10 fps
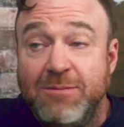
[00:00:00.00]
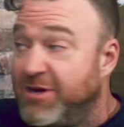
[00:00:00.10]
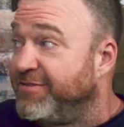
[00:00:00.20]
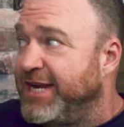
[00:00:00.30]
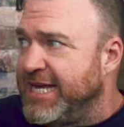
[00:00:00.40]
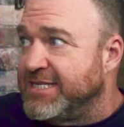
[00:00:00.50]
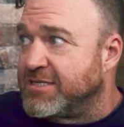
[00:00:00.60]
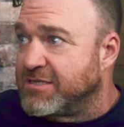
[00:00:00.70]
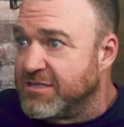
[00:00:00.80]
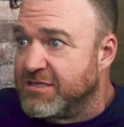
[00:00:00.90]
But if it
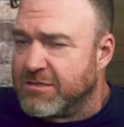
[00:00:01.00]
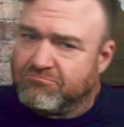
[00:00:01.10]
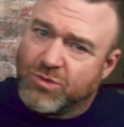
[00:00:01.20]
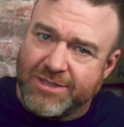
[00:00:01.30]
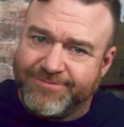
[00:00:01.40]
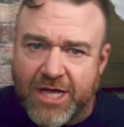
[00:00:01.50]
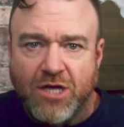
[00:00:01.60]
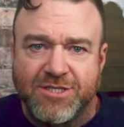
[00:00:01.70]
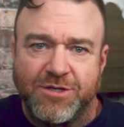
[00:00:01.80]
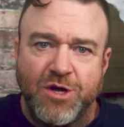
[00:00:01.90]
is, well,
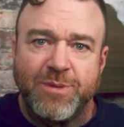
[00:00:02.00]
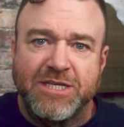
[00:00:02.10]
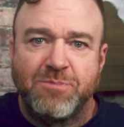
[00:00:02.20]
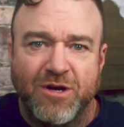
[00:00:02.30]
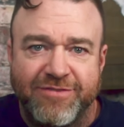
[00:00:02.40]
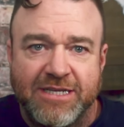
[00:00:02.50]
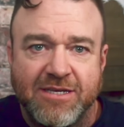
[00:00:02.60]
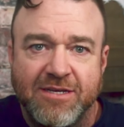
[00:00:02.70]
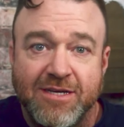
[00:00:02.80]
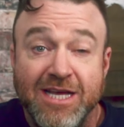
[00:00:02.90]
also nobody's perfect.